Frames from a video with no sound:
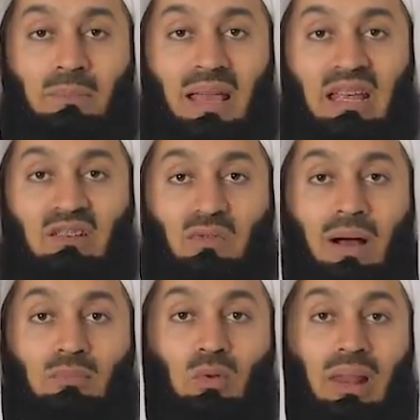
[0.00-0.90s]
made for
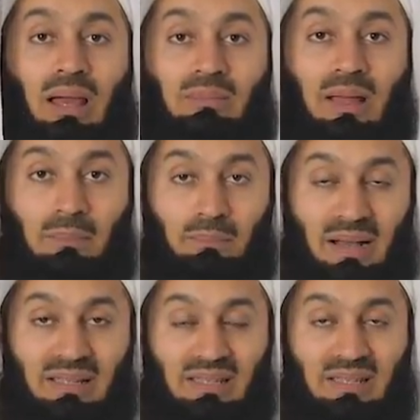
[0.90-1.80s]
Abdullah ibn
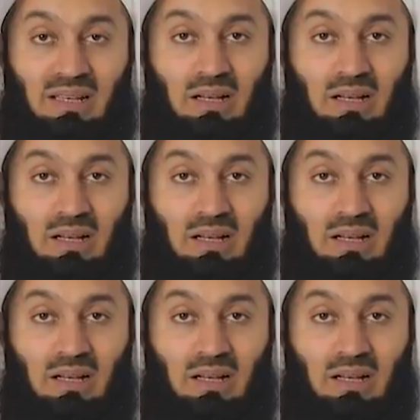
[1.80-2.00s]
Abbas.